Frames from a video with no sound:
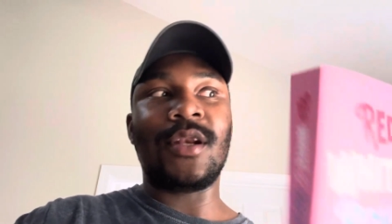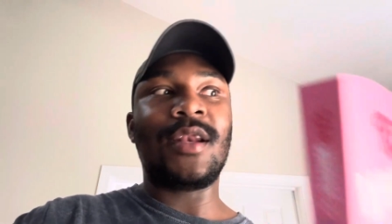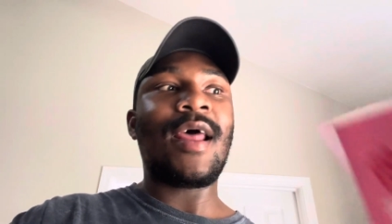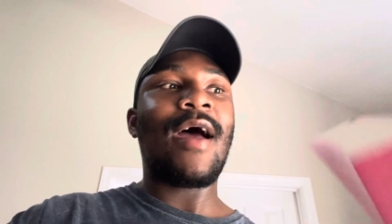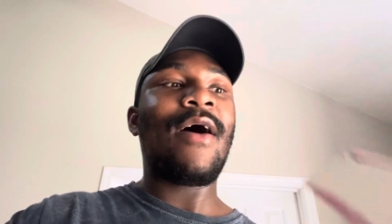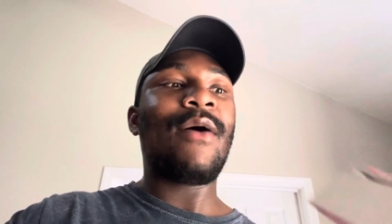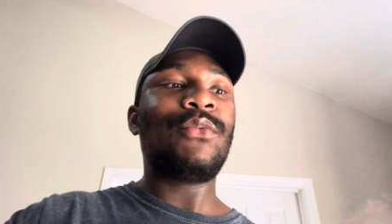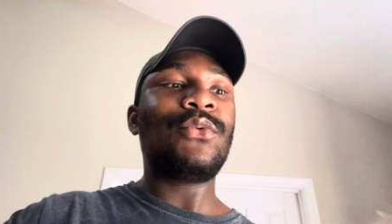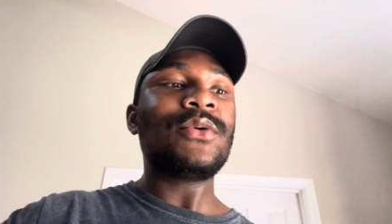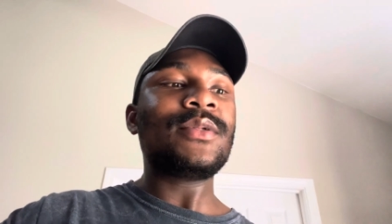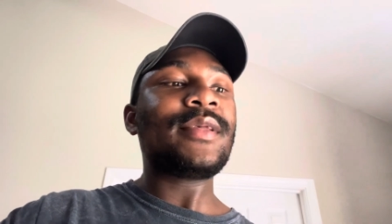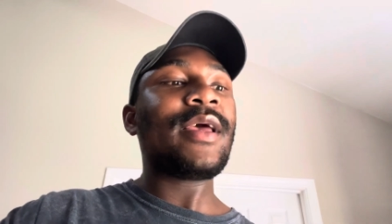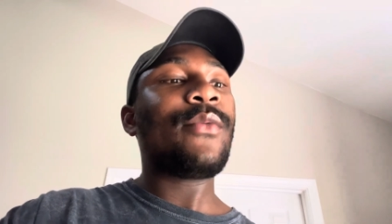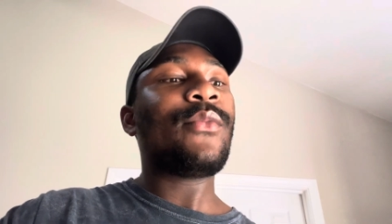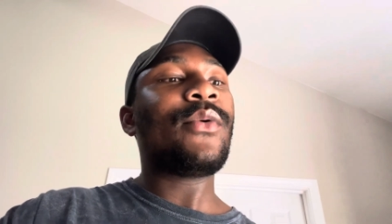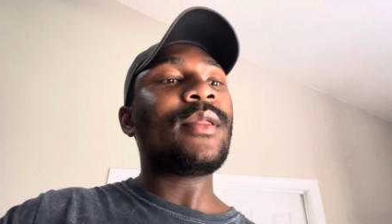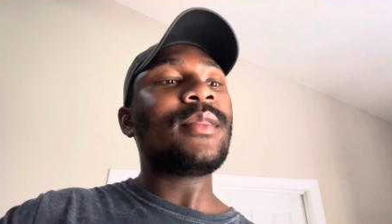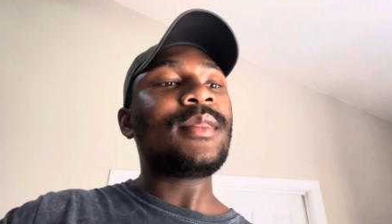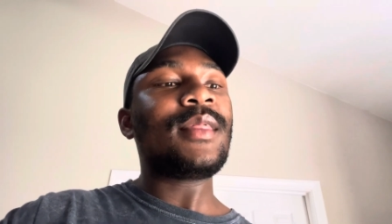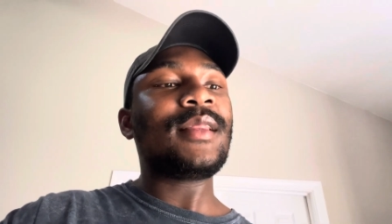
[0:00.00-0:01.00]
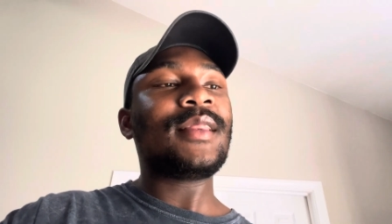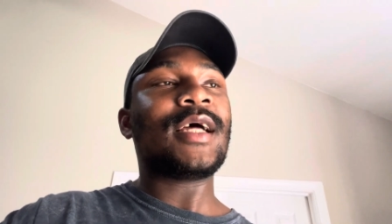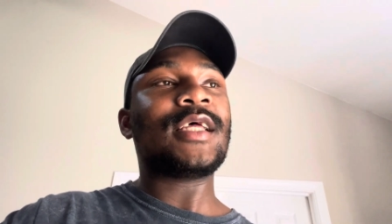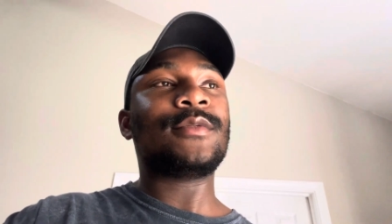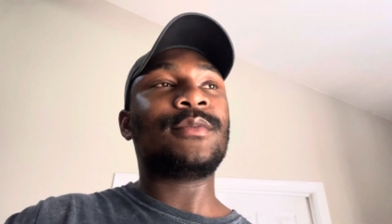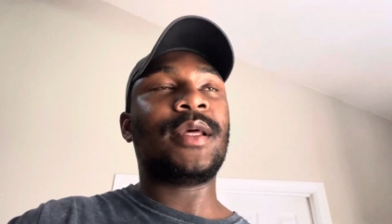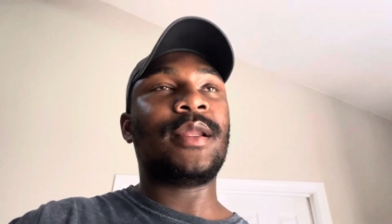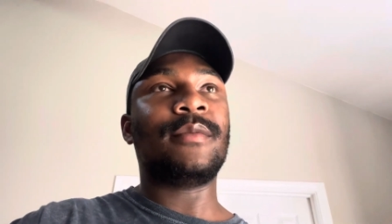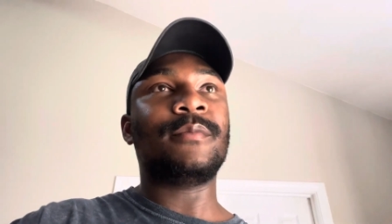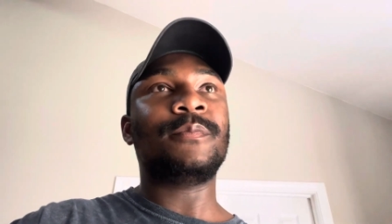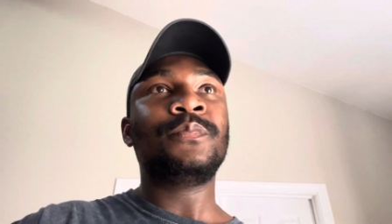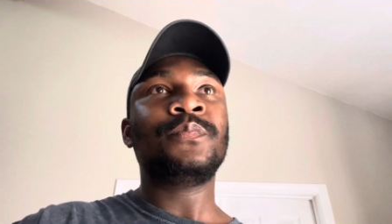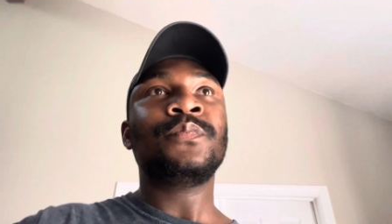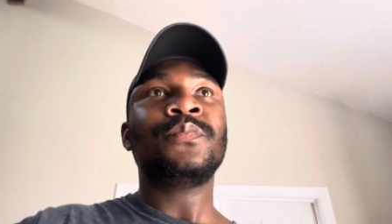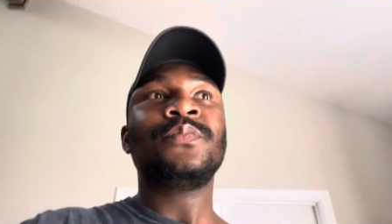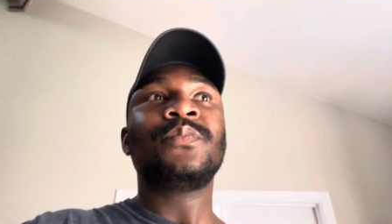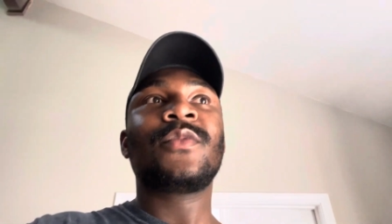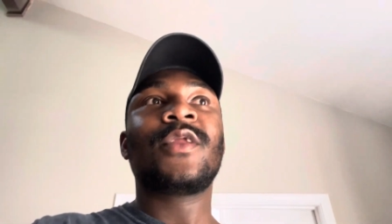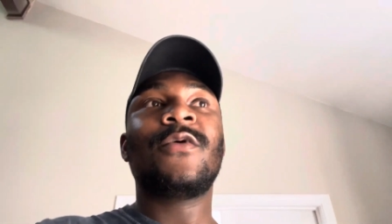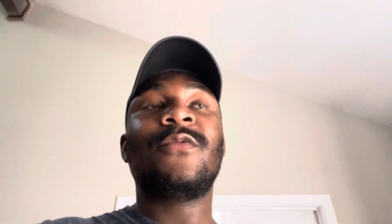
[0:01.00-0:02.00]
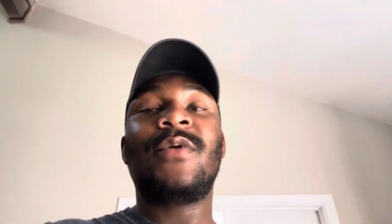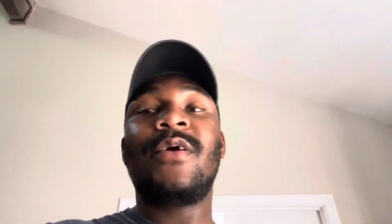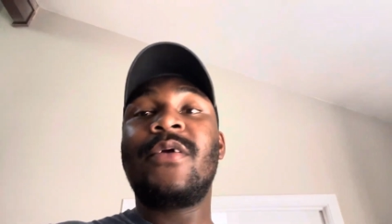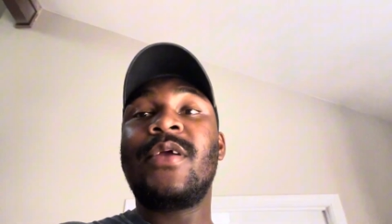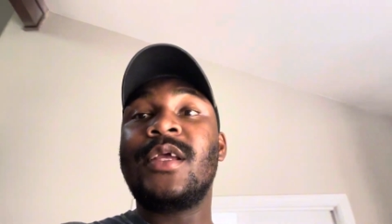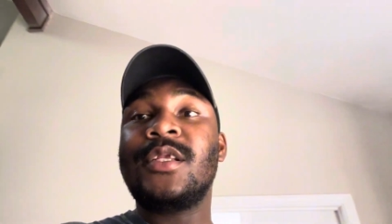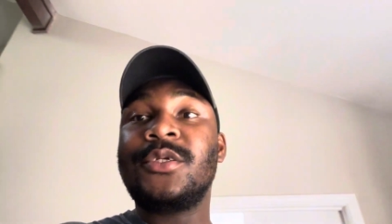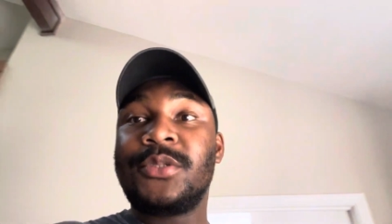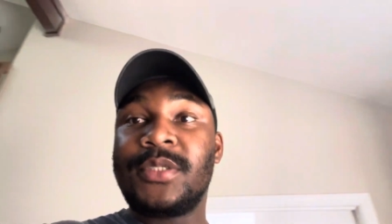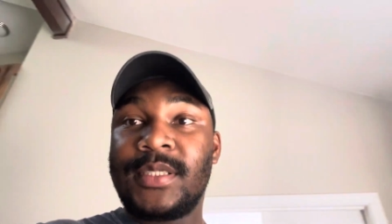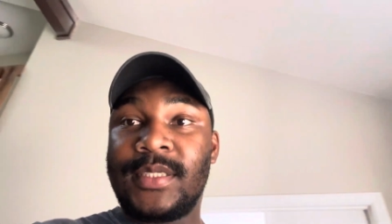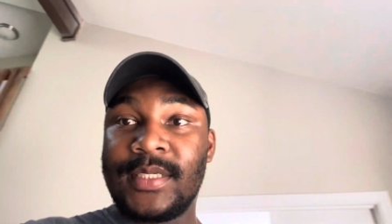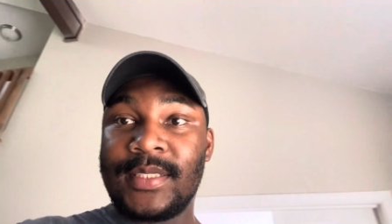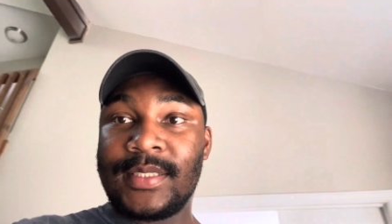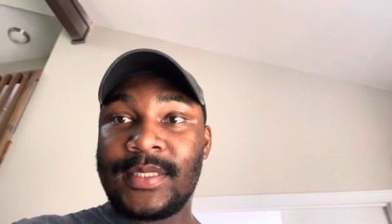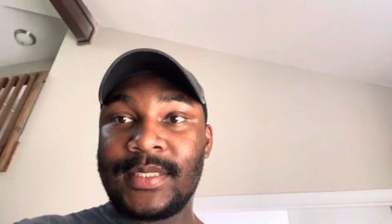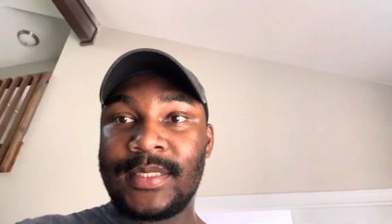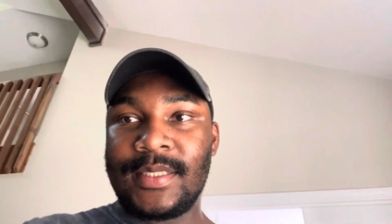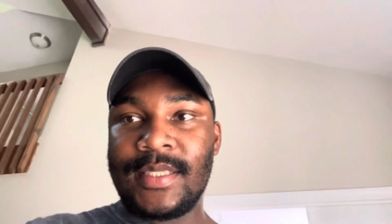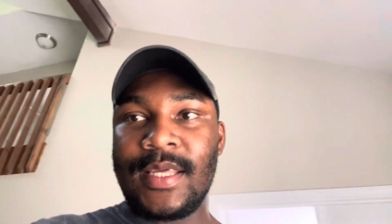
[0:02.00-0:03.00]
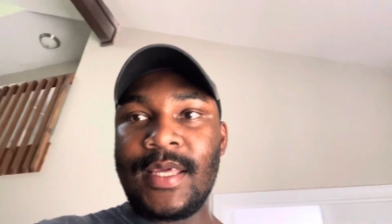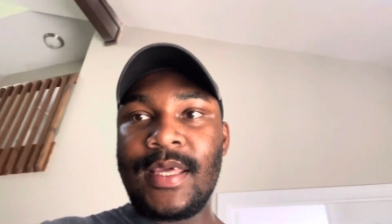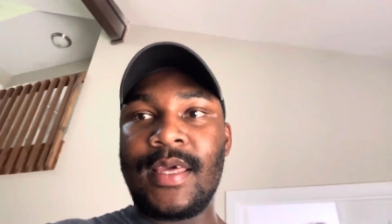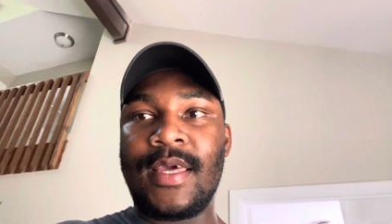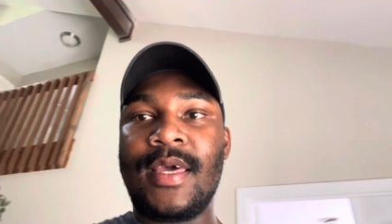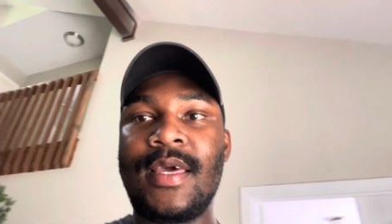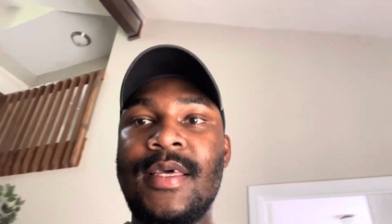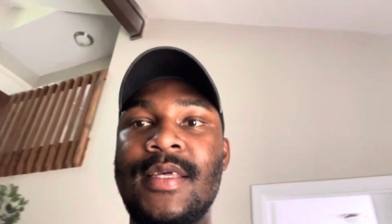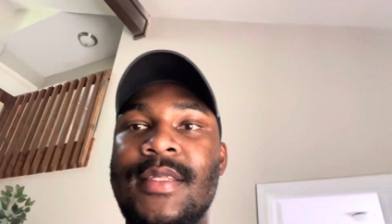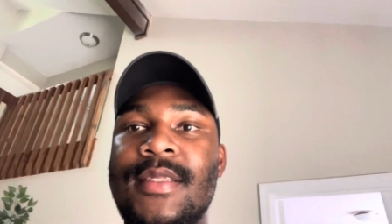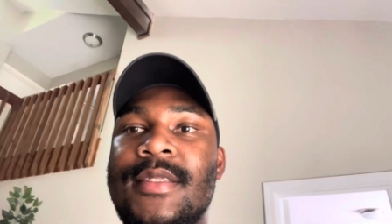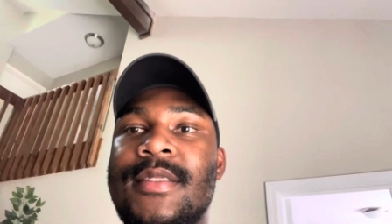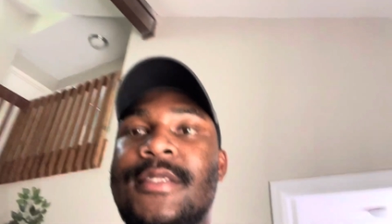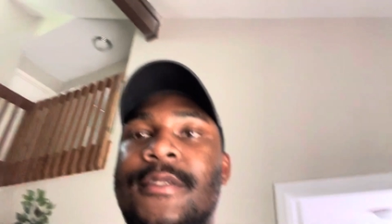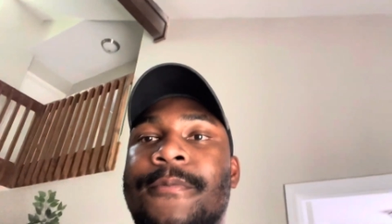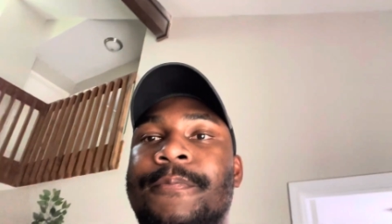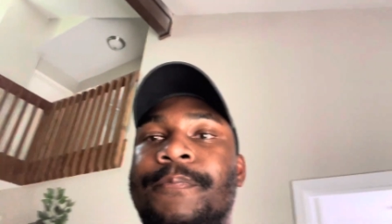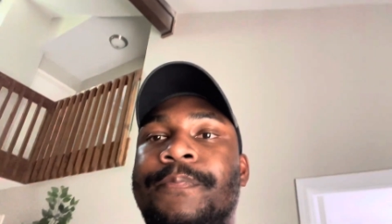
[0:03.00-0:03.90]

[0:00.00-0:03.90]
Now, I will say one thing that's been very interesting to see is